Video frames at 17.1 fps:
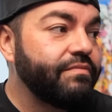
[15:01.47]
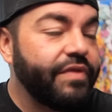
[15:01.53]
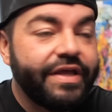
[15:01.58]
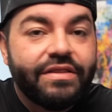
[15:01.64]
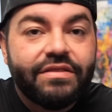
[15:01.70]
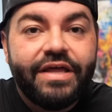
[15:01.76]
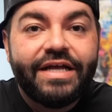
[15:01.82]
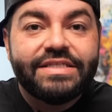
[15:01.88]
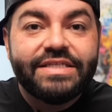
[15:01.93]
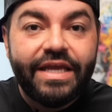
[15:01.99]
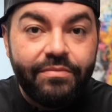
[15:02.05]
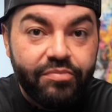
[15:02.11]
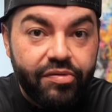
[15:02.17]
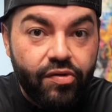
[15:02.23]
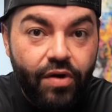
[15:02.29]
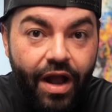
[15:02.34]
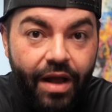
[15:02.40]
Like that's a
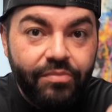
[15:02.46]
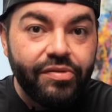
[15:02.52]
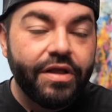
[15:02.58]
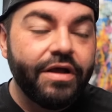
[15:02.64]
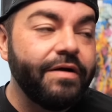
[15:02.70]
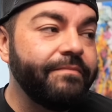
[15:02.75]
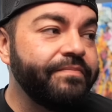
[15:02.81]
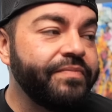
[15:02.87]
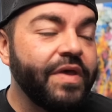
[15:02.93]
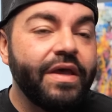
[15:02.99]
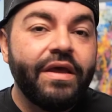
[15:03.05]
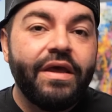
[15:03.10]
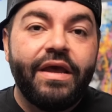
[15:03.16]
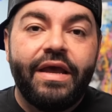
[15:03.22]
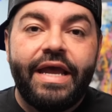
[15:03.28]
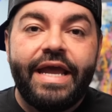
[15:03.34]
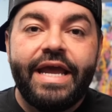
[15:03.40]
problem.
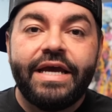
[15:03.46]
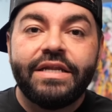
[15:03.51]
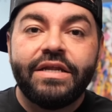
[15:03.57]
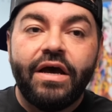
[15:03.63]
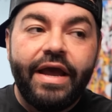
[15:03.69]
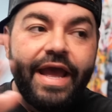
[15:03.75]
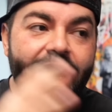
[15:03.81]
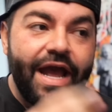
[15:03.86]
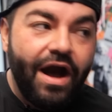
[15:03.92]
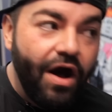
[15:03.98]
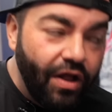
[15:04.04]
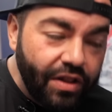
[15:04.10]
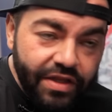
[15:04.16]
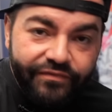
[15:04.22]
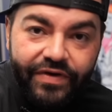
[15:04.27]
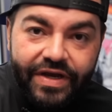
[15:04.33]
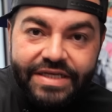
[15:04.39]
And
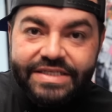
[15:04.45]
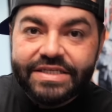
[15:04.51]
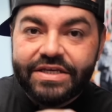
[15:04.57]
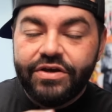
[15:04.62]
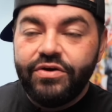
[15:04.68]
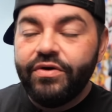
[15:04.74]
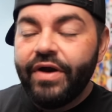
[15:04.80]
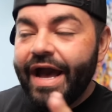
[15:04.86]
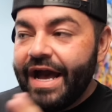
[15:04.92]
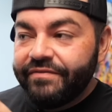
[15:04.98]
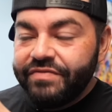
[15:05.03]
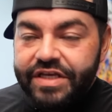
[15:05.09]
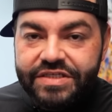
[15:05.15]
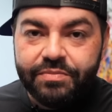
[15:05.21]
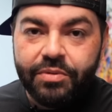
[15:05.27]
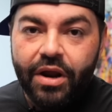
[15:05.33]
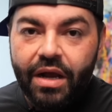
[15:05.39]
all of us who have
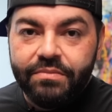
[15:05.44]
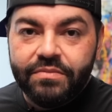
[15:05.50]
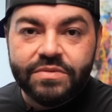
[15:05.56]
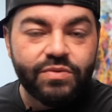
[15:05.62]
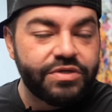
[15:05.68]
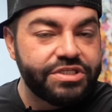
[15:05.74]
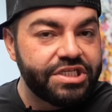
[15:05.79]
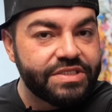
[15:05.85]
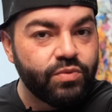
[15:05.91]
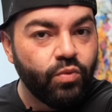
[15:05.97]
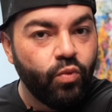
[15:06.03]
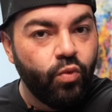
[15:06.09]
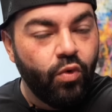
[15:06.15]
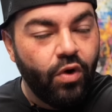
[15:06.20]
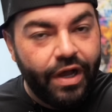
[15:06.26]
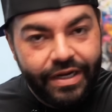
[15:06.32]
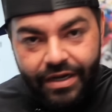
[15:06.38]
these problems, which is
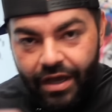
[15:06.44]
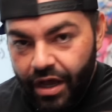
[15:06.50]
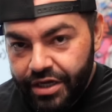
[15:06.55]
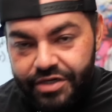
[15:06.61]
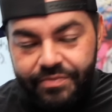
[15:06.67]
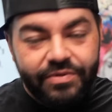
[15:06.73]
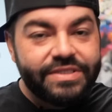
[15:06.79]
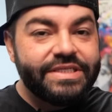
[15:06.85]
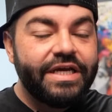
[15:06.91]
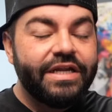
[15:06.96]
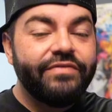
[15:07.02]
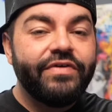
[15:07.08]
100% of